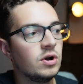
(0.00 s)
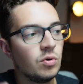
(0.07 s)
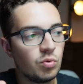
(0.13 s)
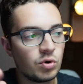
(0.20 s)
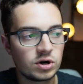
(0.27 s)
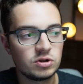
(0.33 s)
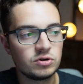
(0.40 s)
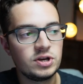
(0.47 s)

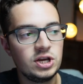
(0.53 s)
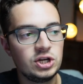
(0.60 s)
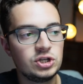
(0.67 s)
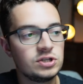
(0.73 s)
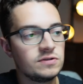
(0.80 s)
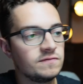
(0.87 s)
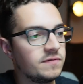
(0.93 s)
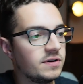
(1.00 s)
Work
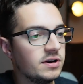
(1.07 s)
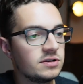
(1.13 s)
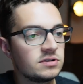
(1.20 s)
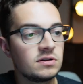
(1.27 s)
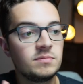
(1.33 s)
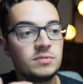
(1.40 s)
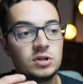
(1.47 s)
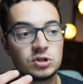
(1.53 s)
locations and fundings
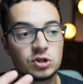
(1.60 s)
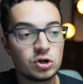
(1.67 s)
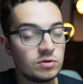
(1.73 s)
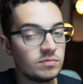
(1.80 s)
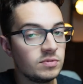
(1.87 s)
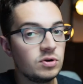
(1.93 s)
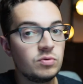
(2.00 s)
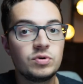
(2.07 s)
are going to be
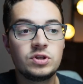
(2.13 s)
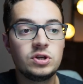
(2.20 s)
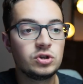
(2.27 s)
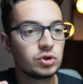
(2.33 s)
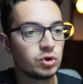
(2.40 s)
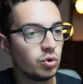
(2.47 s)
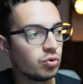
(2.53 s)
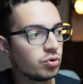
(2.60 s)
determined with
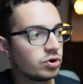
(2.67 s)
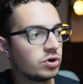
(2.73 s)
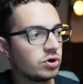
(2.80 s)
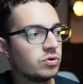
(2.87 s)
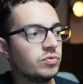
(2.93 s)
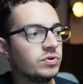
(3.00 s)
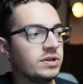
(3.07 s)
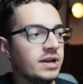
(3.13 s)
each
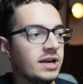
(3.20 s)
order with an